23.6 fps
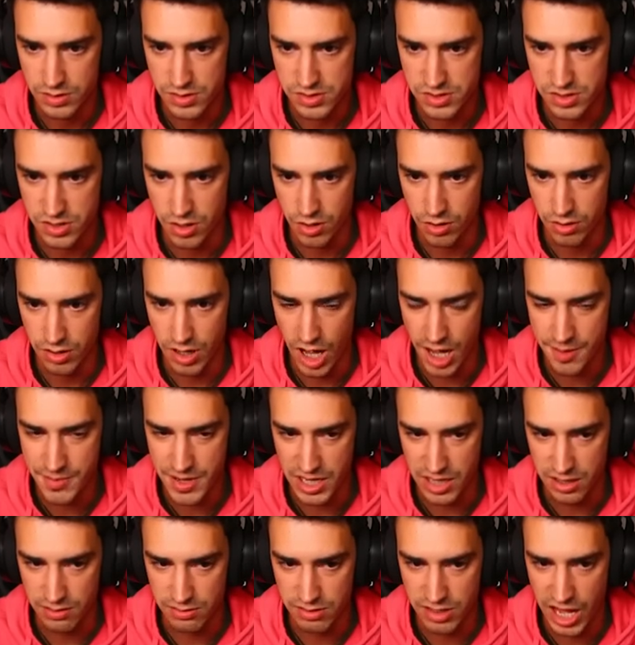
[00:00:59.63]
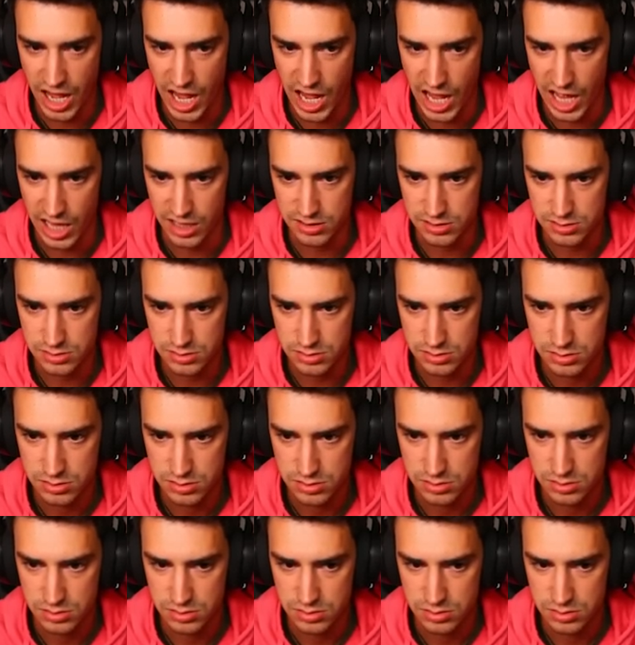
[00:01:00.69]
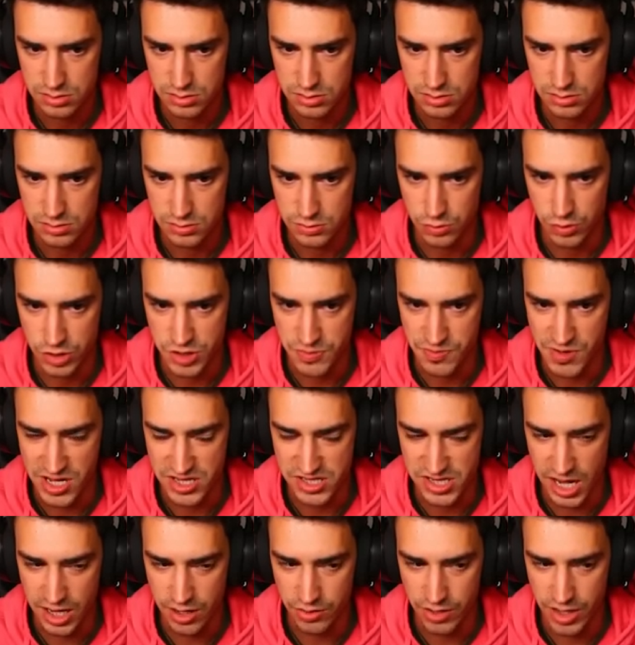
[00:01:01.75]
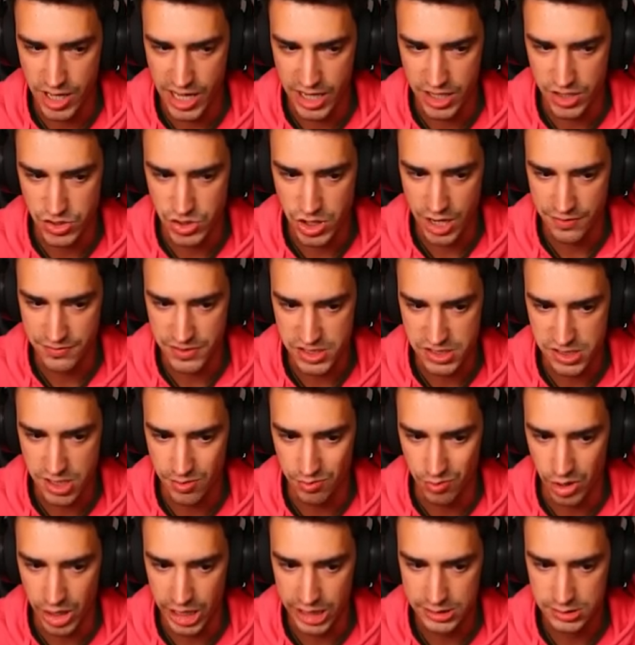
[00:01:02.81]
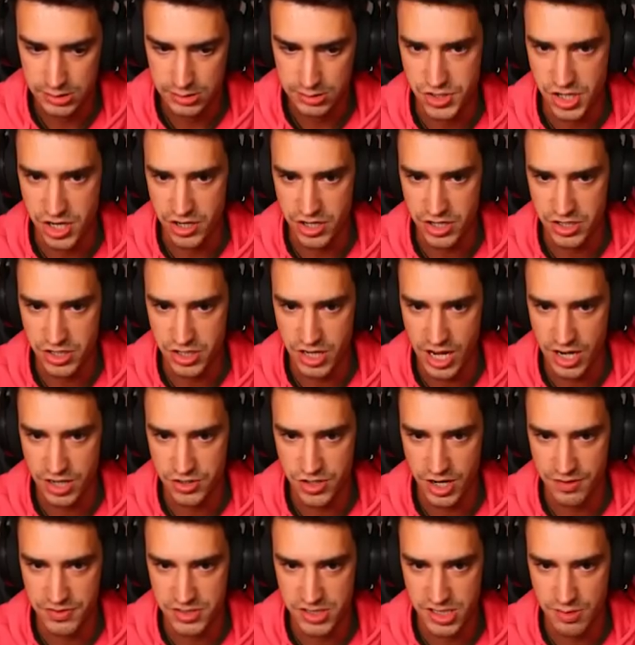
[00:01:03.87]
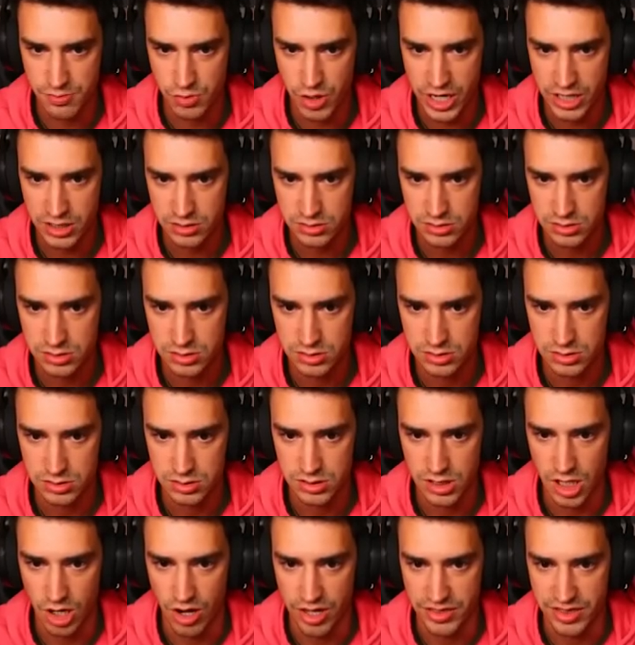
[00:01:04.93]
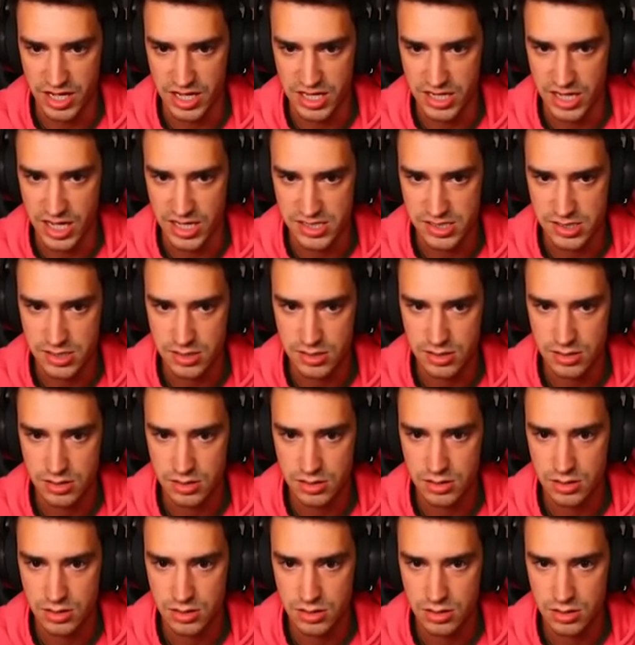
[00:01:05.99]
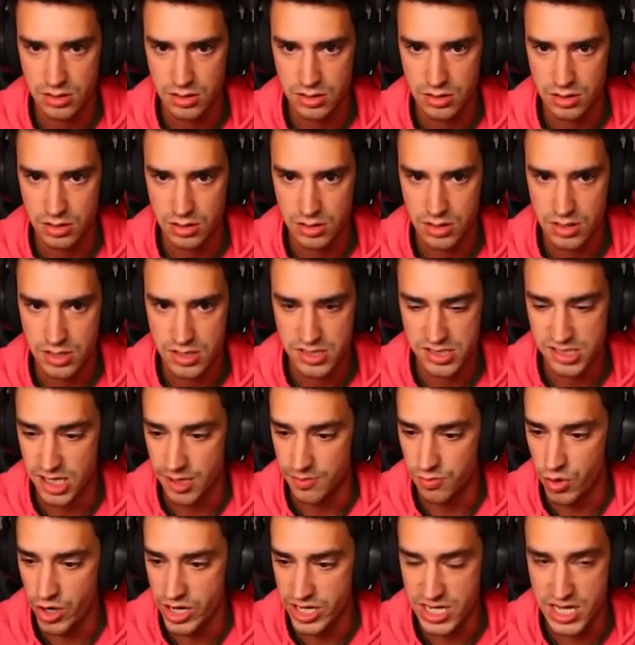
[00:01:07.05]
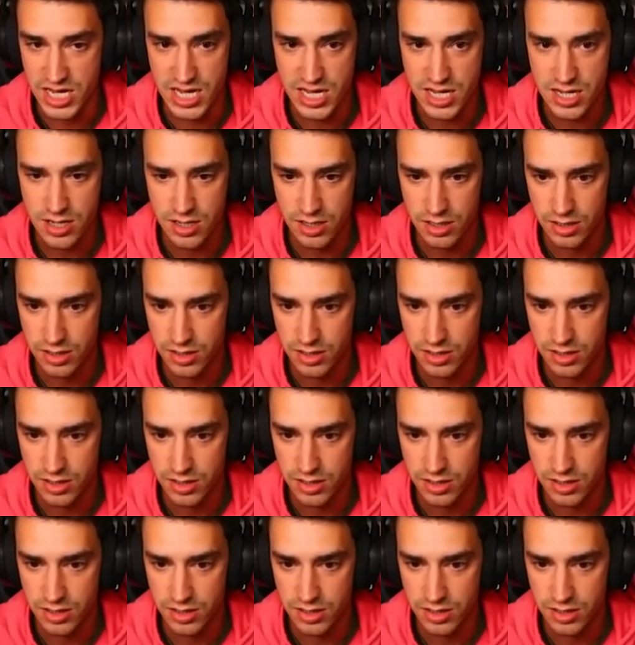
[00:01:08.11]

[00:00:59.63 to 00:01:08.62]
So, I'm a cat, which means I don't know how to drive a subway. Jerry, do you know how to drive a subway? Oh, I think he does. Subway key?